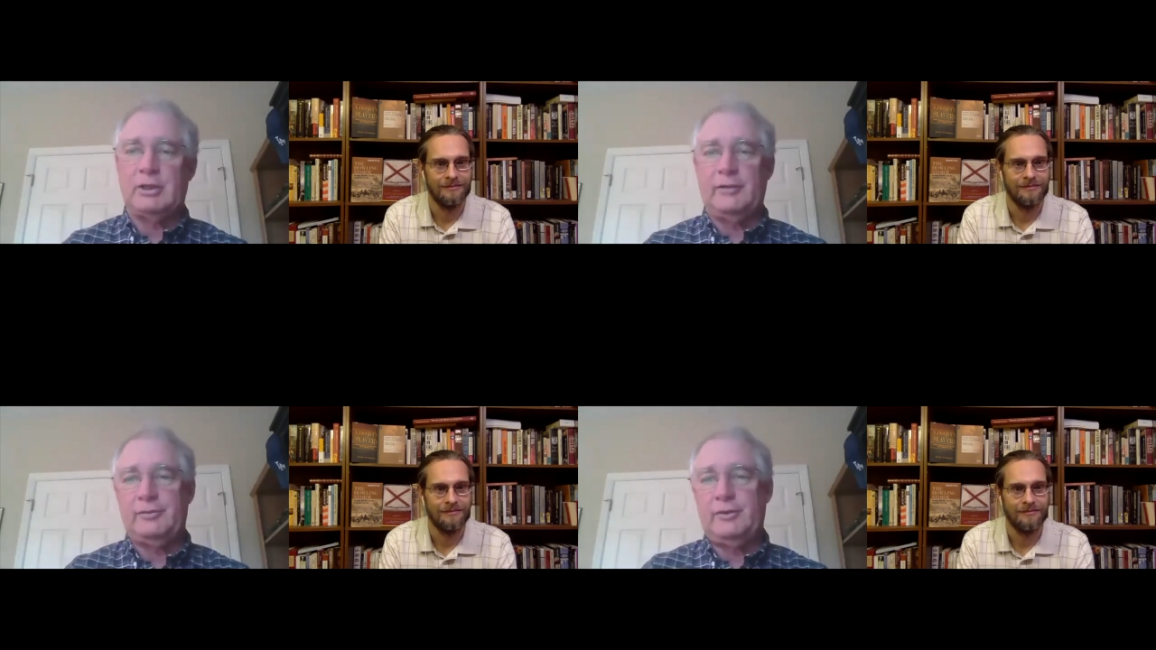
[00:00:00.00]

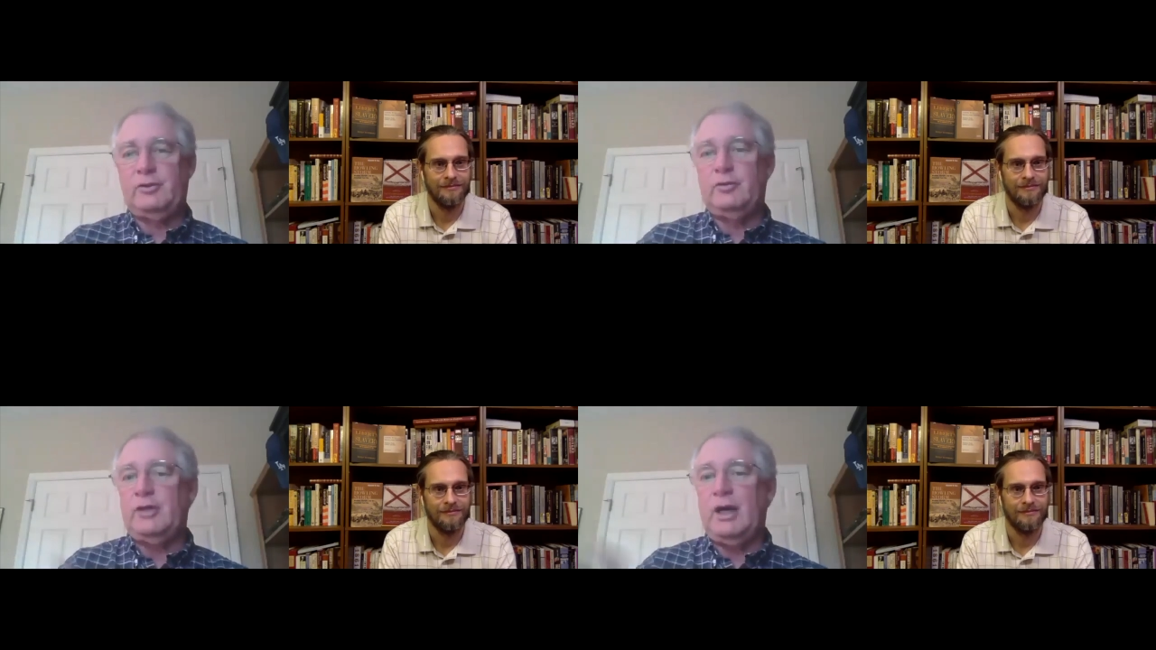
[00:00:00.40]
Speaker 1: if you've
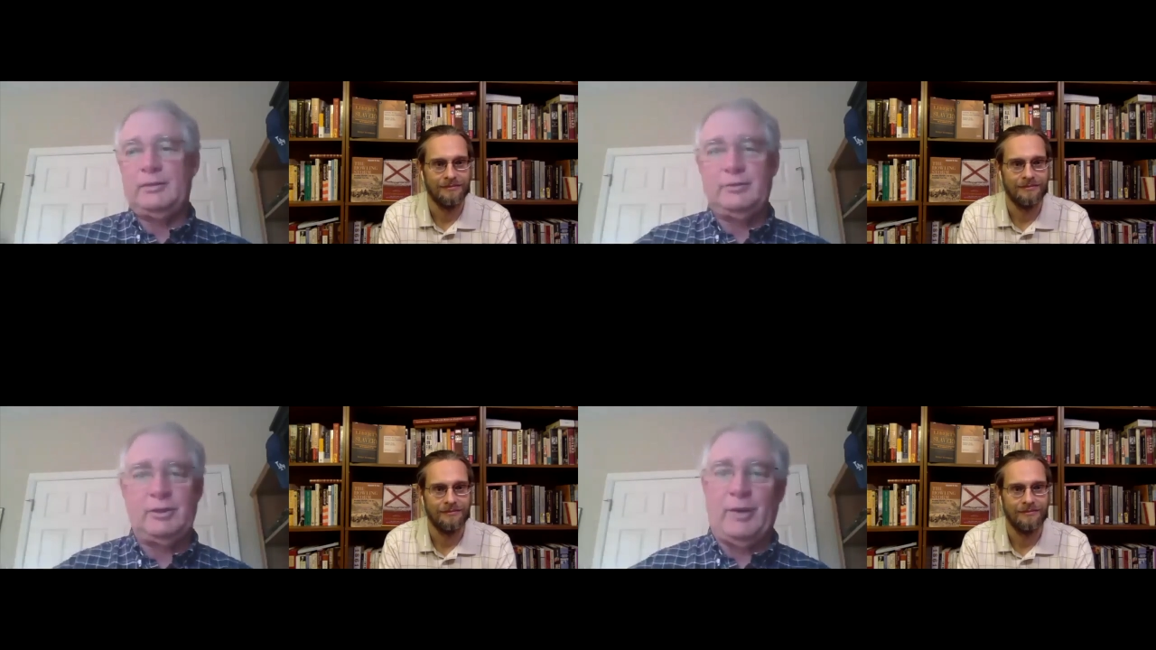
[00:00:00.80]
got you know
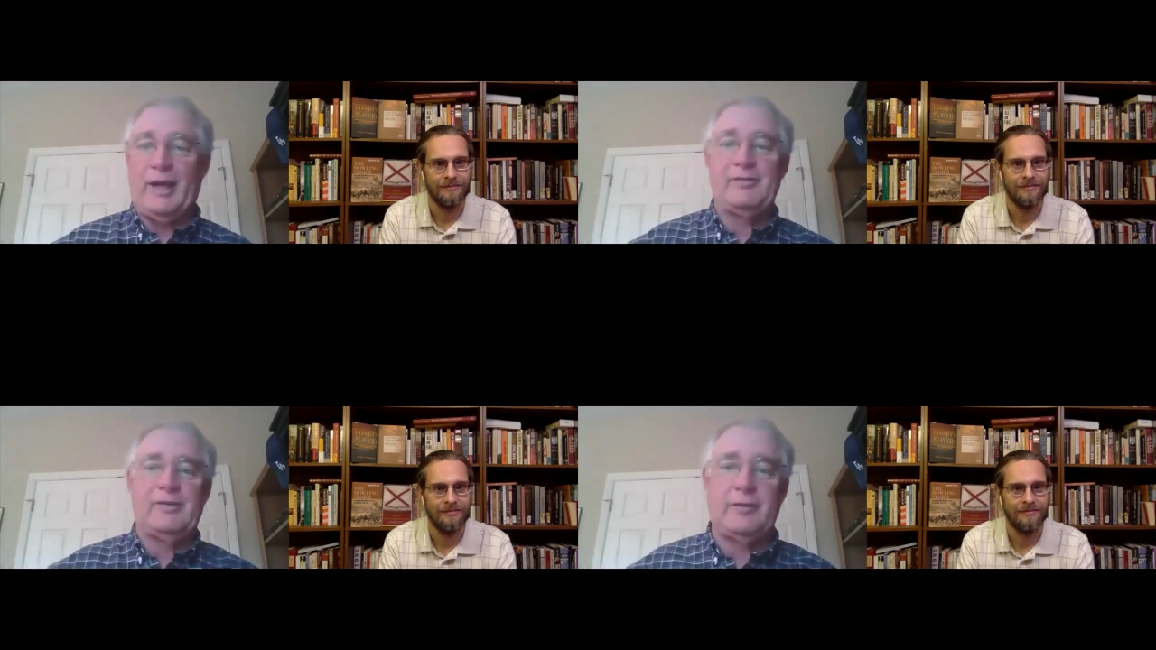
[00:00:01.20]

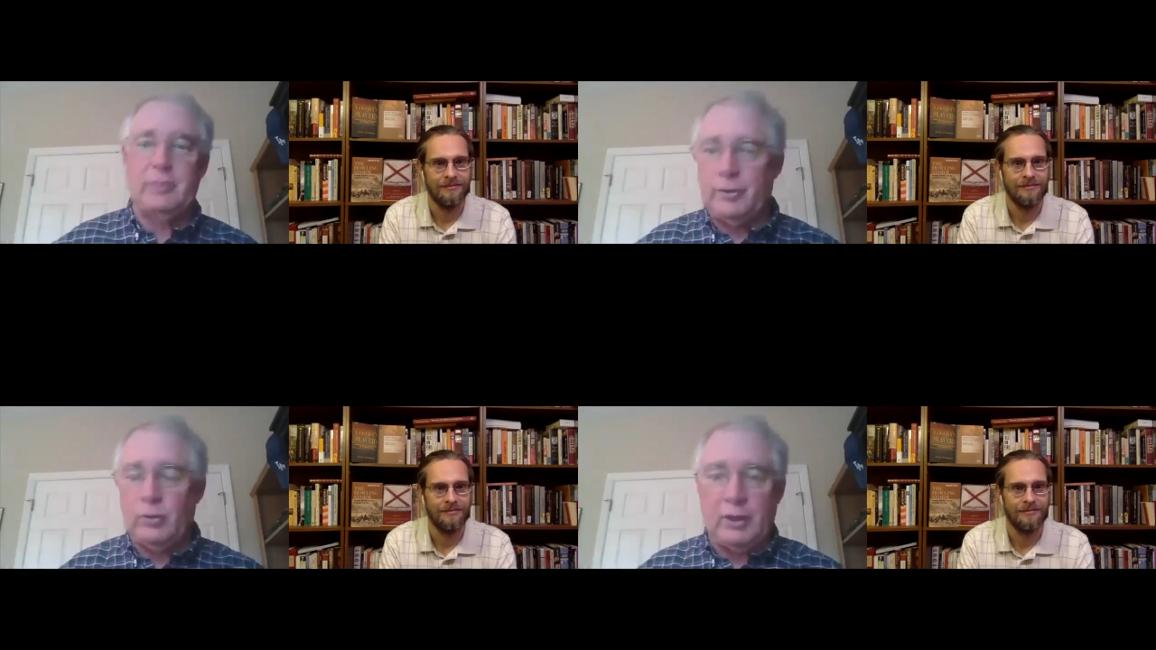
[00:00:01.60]
85 degree
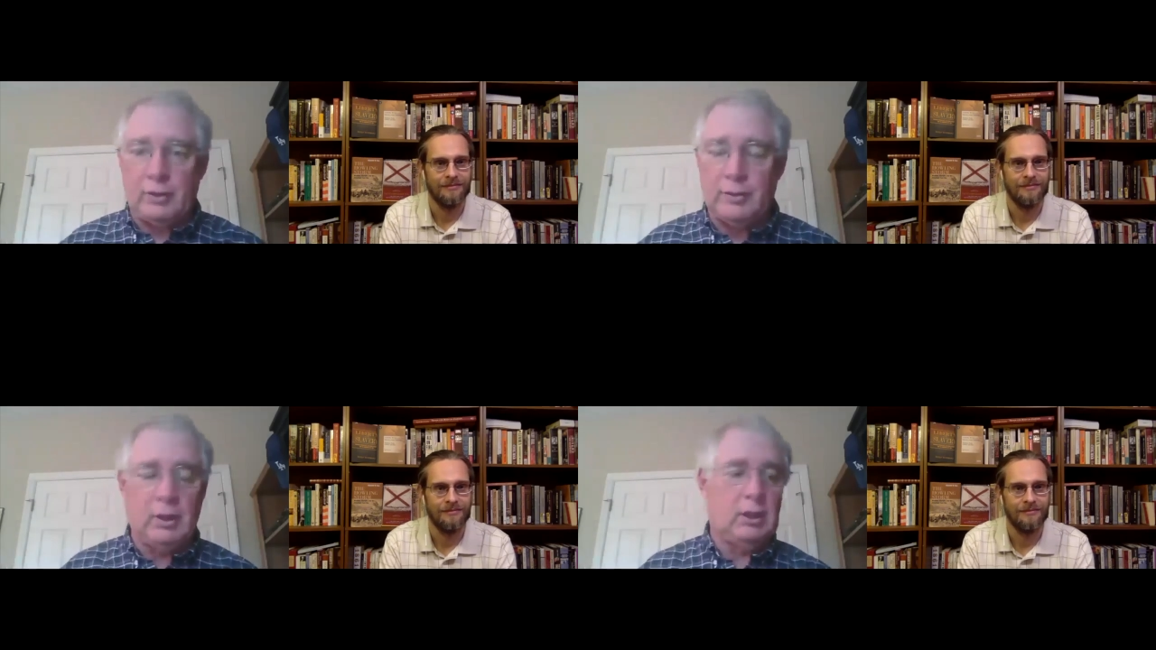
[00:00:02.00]
weather,
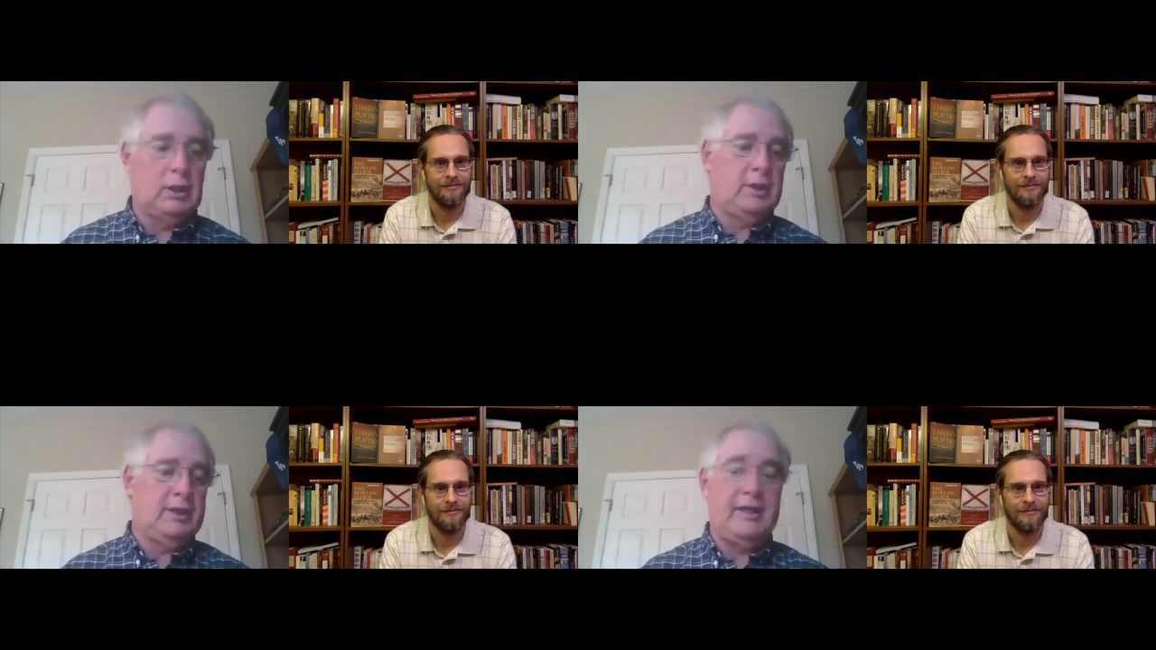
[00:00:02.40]

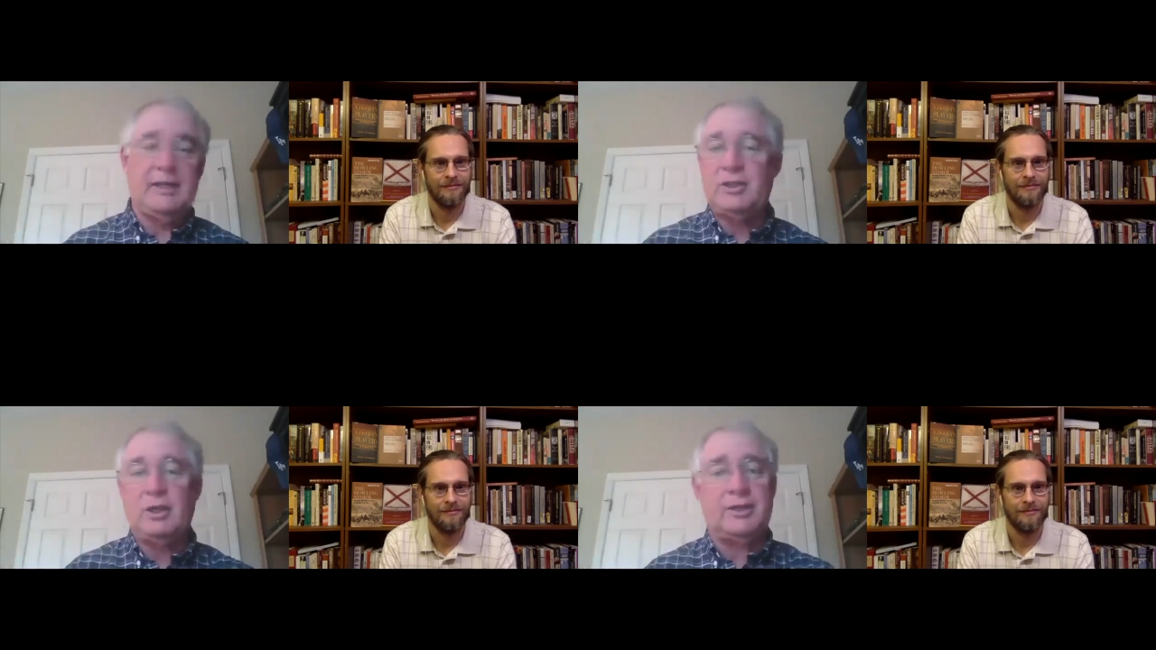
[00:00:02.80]
he gets
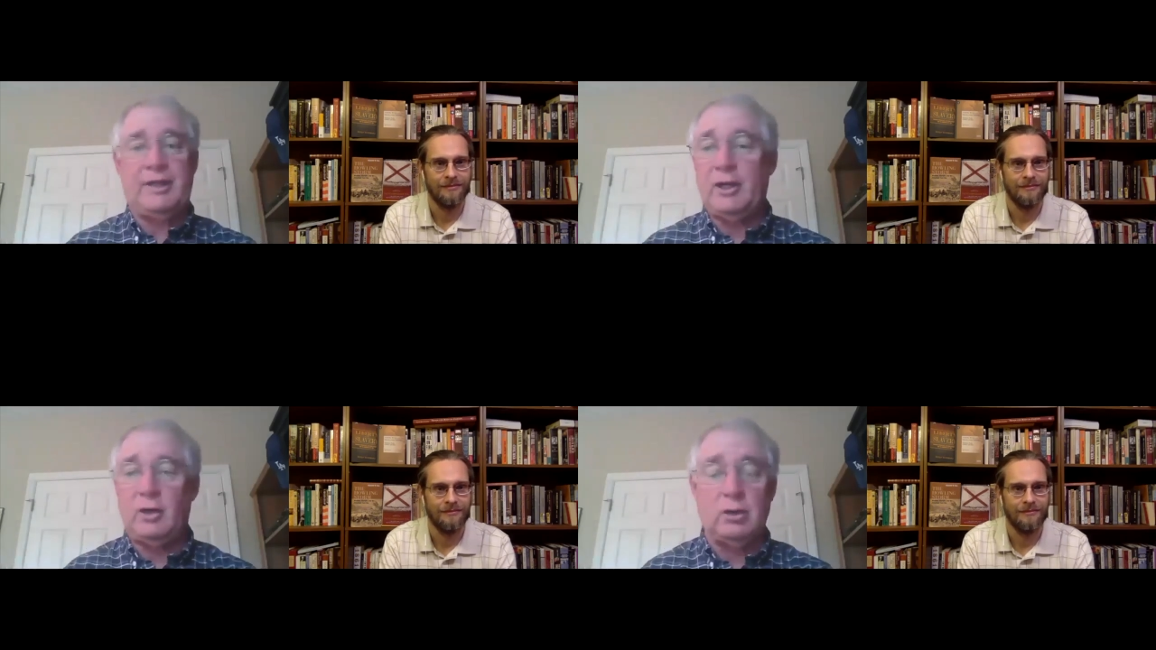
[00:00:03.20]
there a day
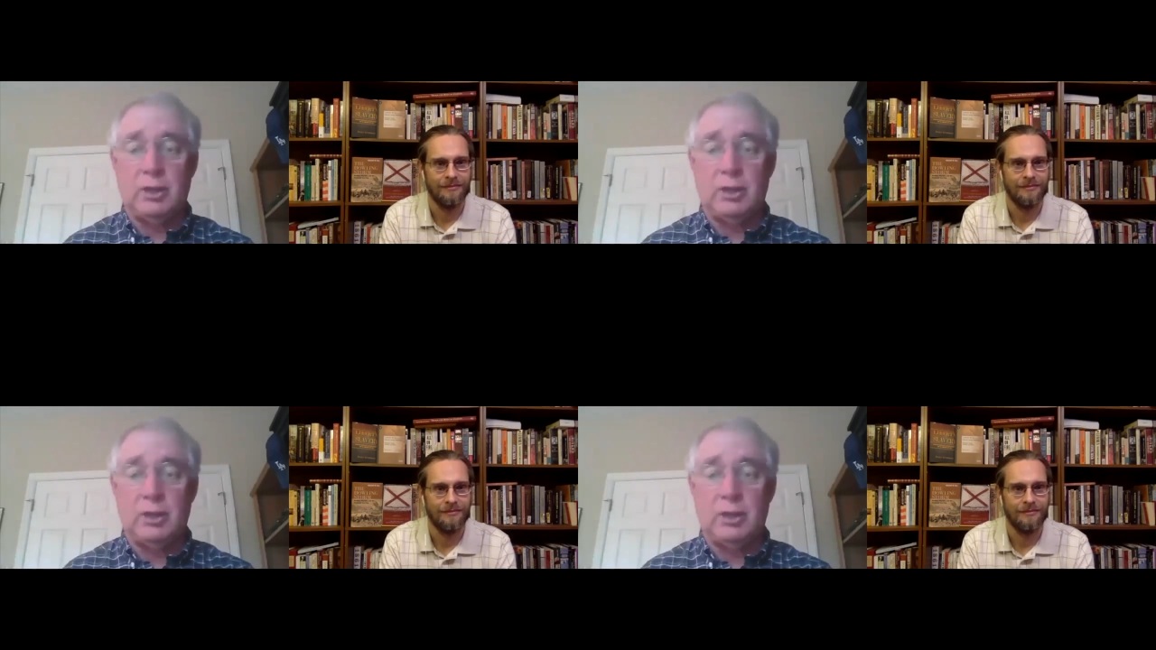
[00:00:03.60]
early.